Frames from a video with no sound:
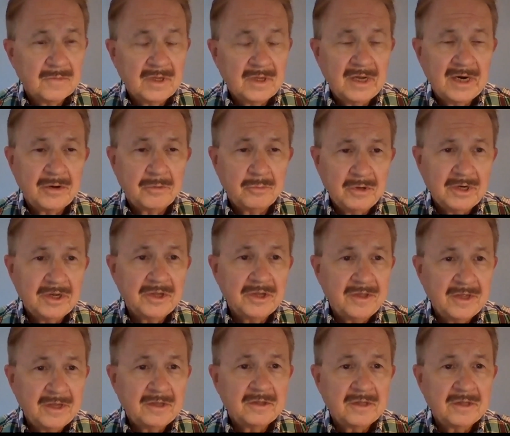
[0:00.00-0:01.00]
then I really
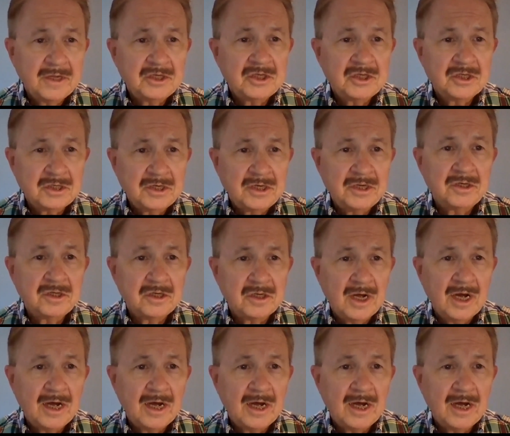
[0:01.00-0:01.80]
think they just need to